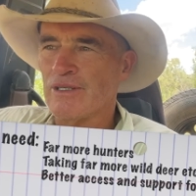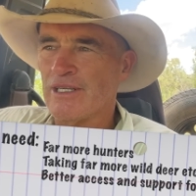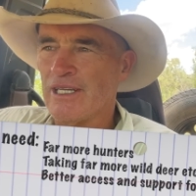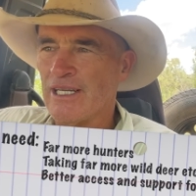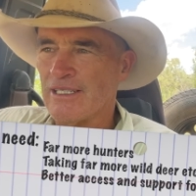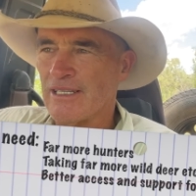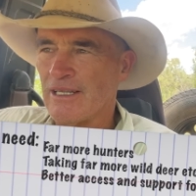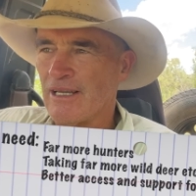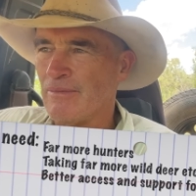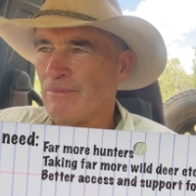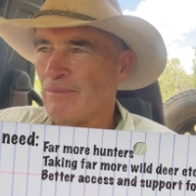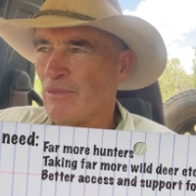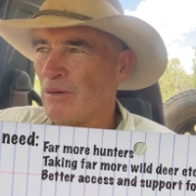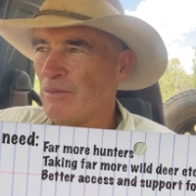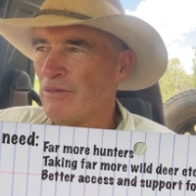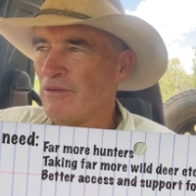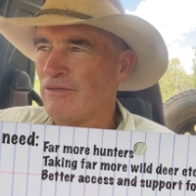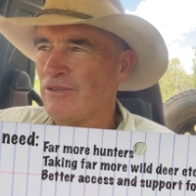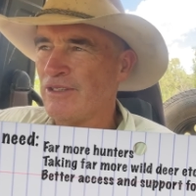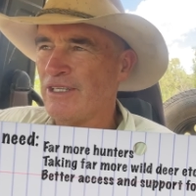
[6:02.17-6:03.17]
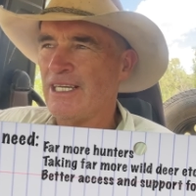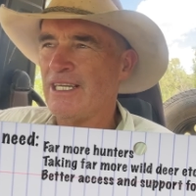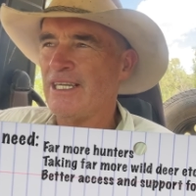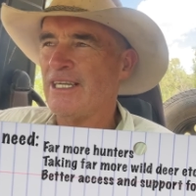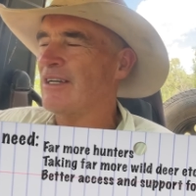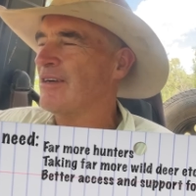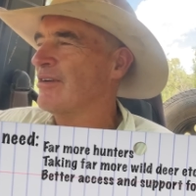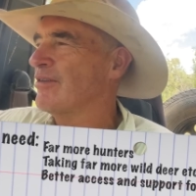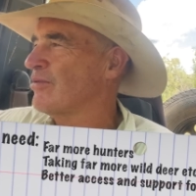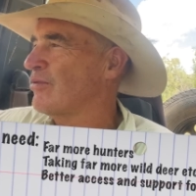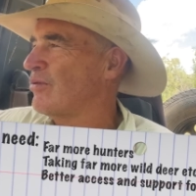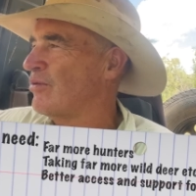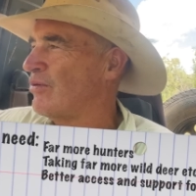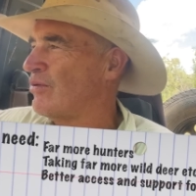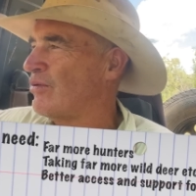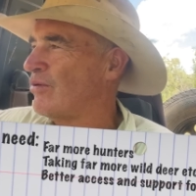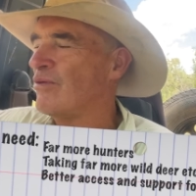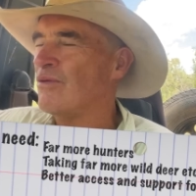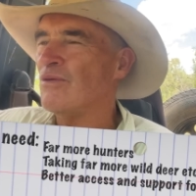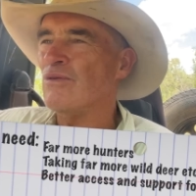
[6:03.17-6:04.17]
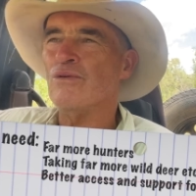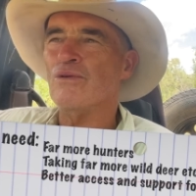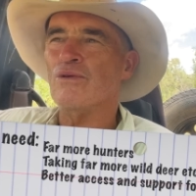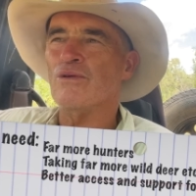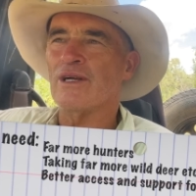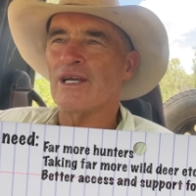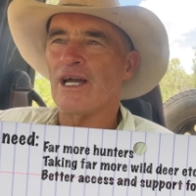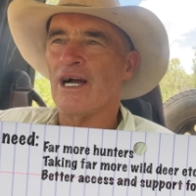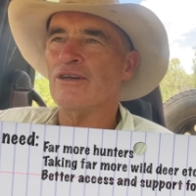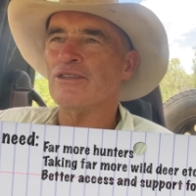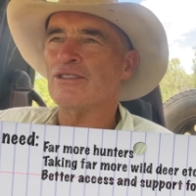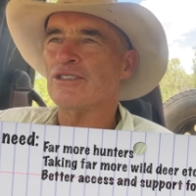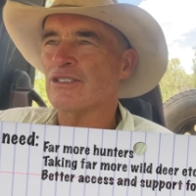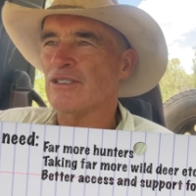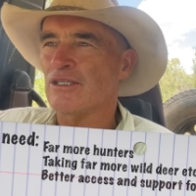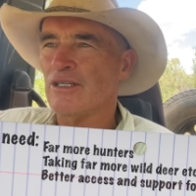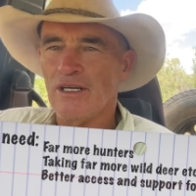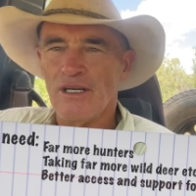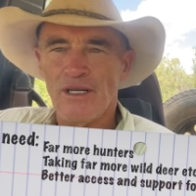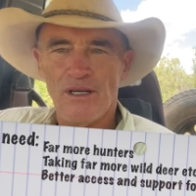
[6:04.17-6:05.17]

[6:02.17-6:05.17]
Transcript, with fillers: get a mob of deer or, or goats,